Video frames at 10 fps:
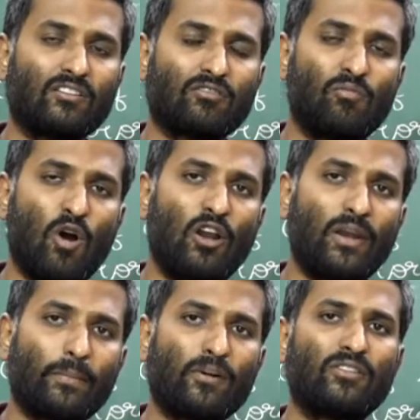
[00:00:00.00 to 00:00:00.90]
small
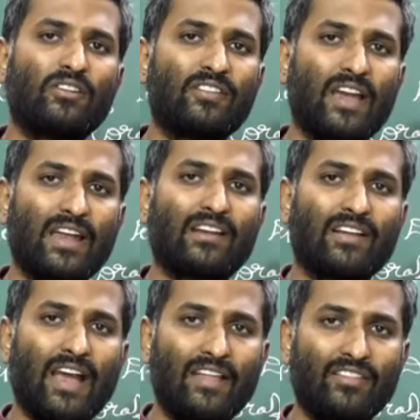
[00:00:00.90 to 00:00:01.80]
deposits they are
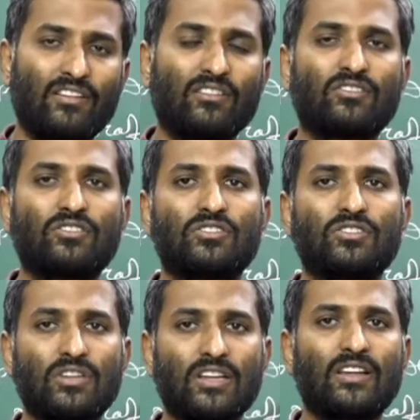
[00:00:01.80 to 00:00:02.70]
gathered
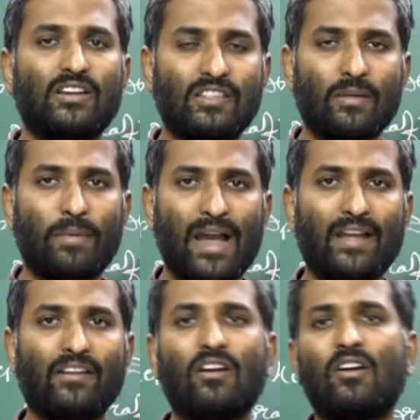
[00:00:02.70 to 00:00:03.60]
together in the bank,